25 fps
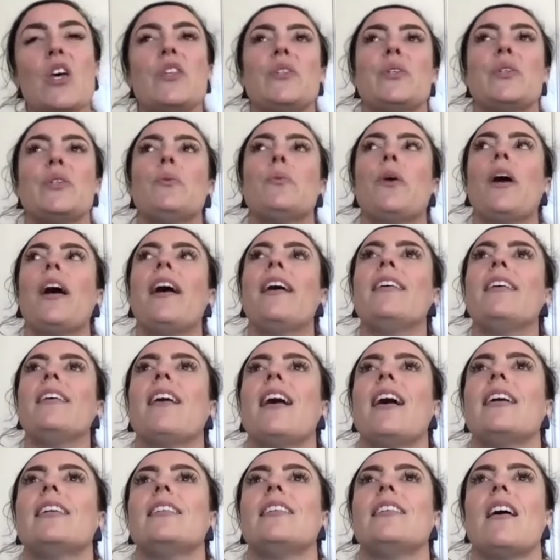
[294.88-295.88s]
So, your brand
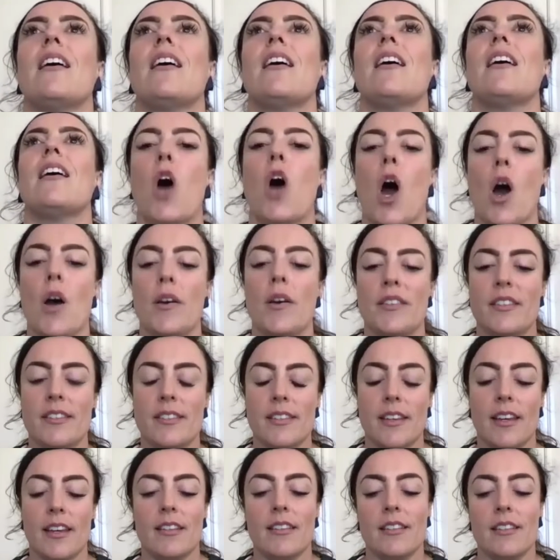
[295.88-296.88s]
guidelines are
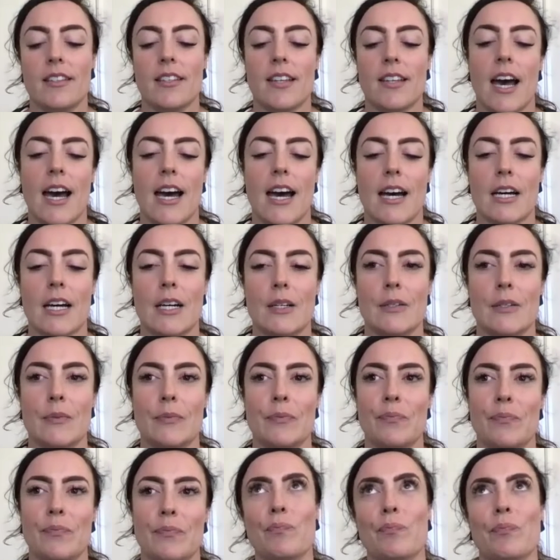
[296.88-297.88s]
set.
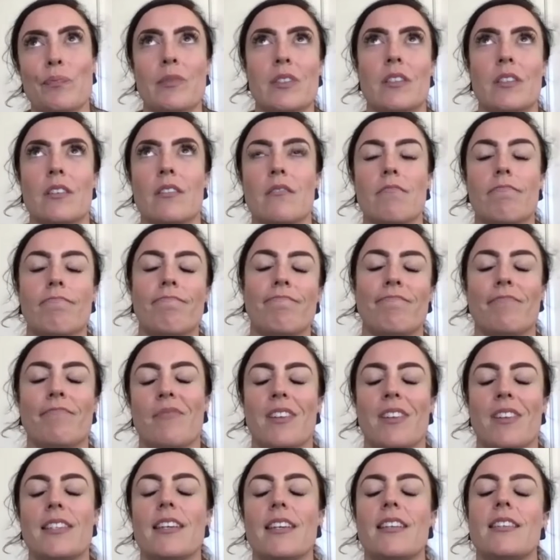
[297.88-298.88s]
Um,
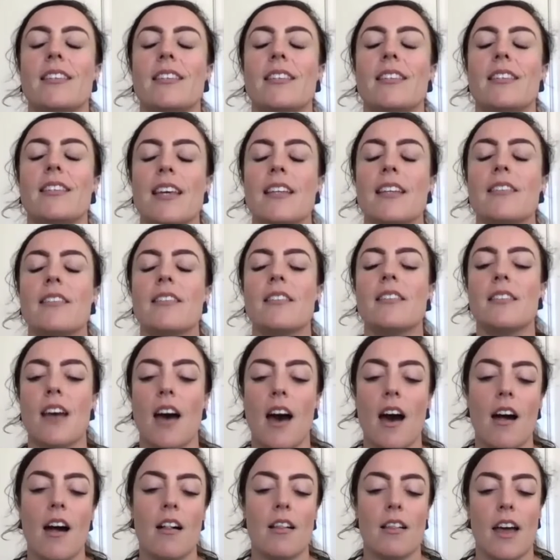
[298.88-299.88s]
it's a set
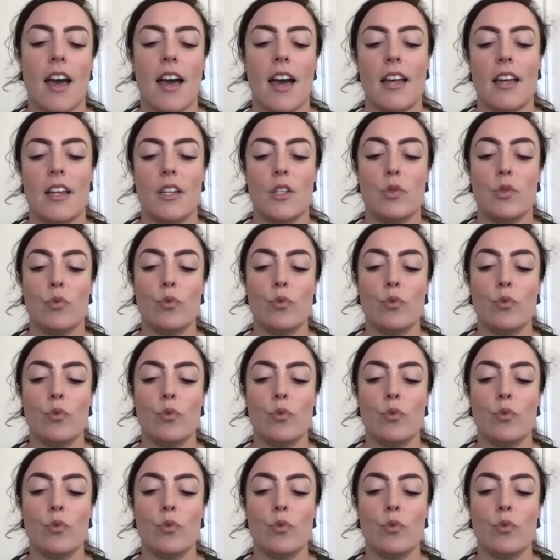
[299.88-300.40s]
style and